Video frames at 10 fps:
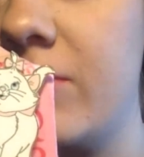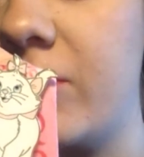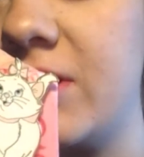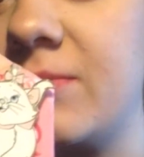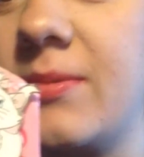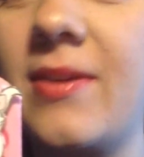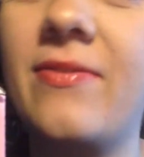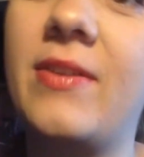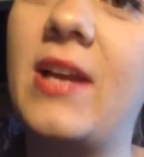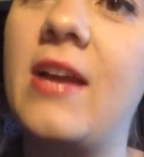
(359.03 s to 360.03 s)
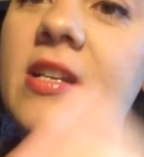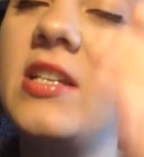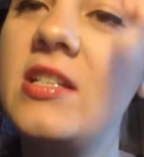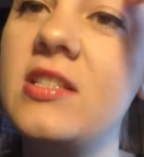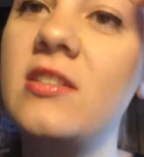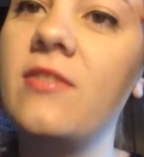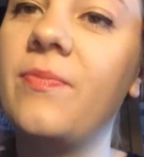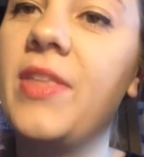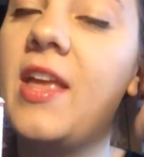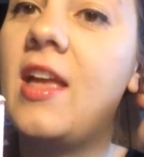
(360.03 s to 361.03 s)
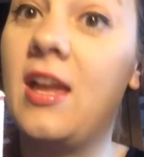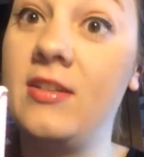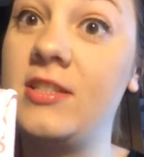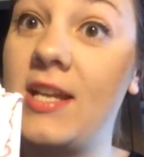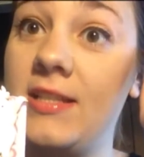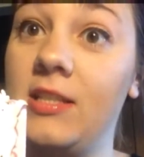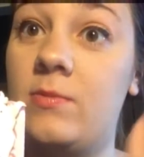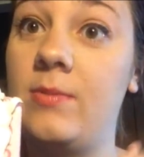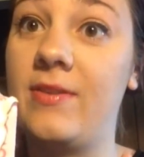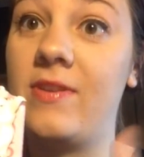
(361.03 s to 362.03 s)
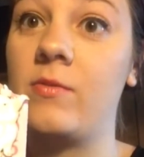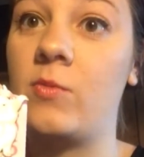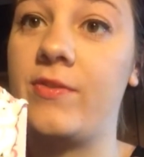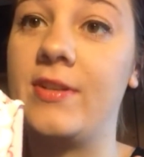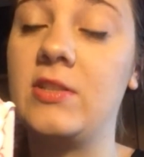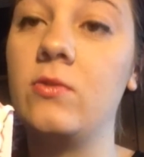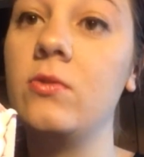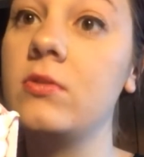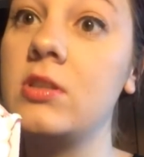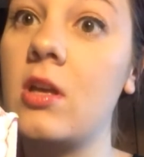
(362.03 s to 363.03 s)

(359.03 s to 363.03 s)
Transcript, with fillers: Marie is one of my favourite characters. Aristocats is one of my favourite movies also.